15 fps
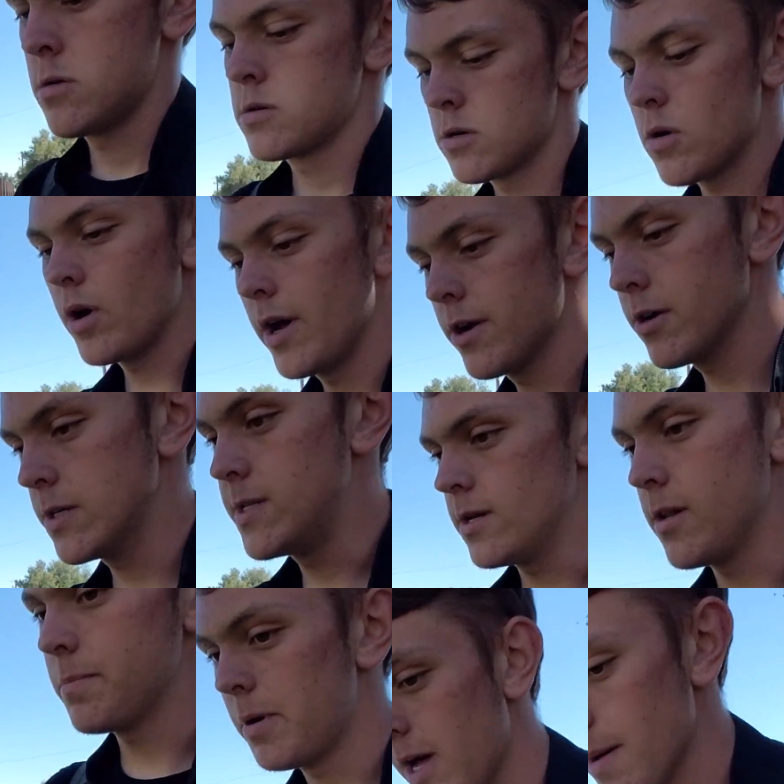Pliers
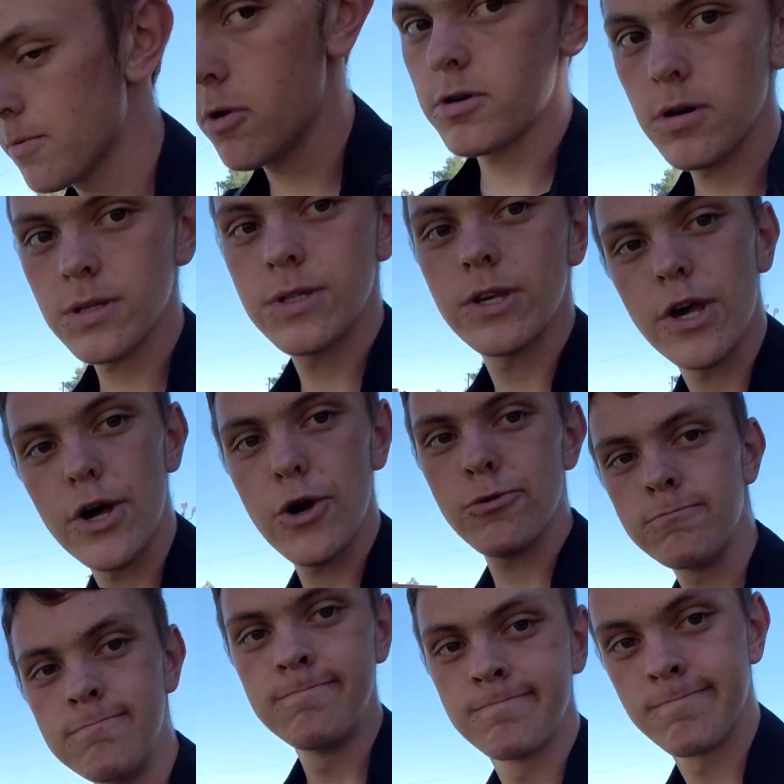selling popcorn, so
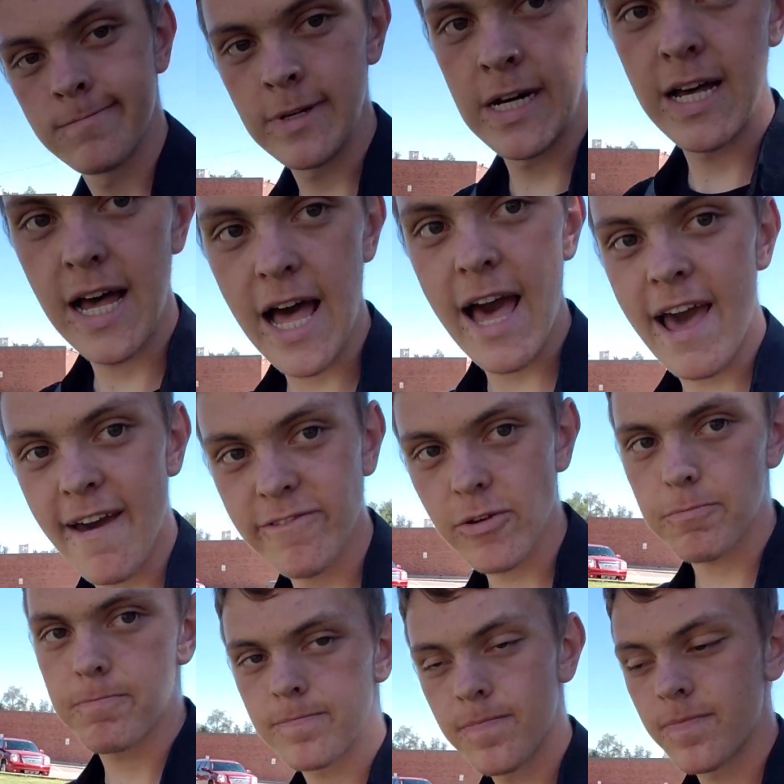I have to,
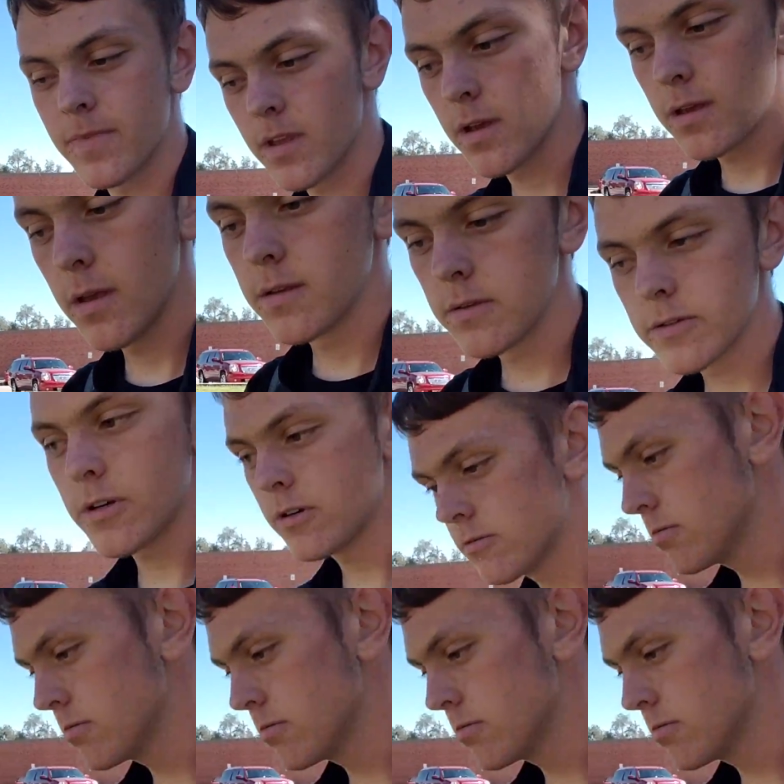so,